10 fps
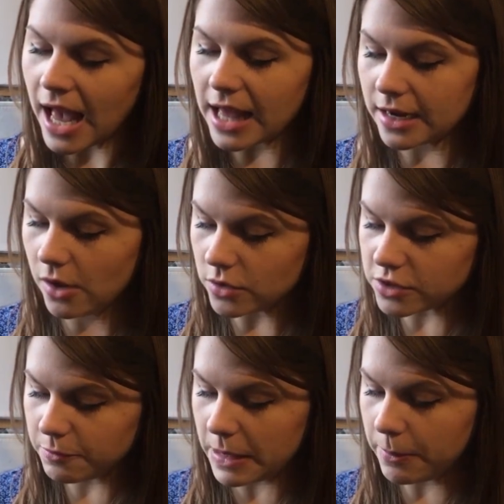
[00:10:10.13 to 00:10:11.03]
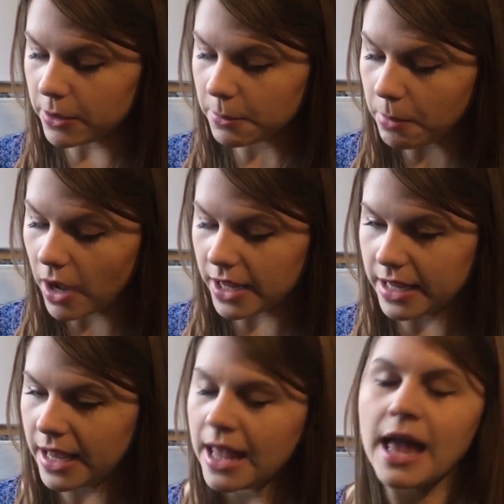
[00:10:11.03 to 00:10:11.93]
and lots of people are
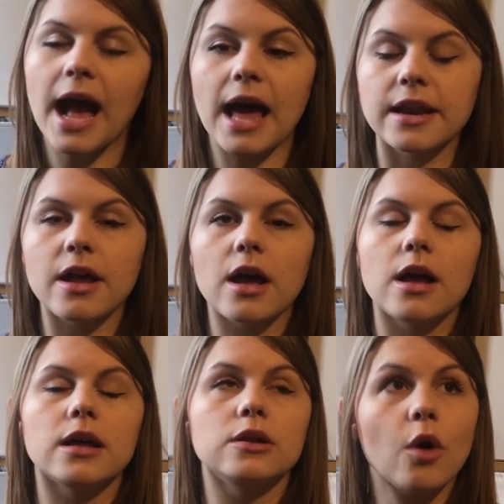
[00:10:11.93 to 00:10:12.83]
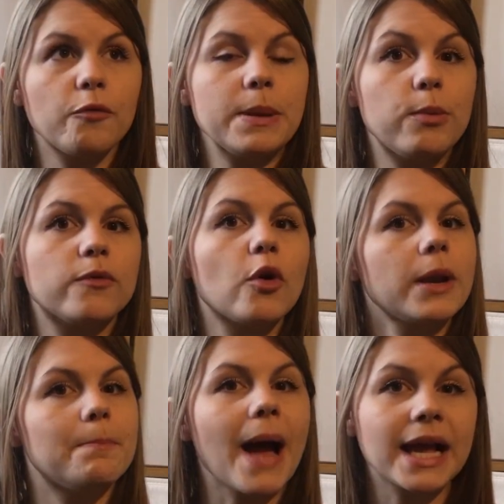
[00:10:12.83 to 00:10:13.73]
buying it, and a lot of people have got
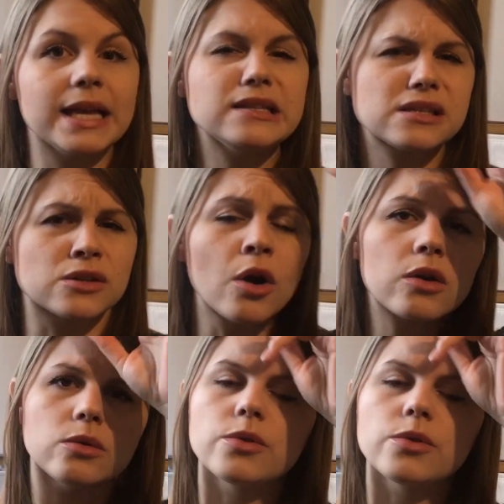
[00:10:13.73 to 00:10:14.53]
it back in stock,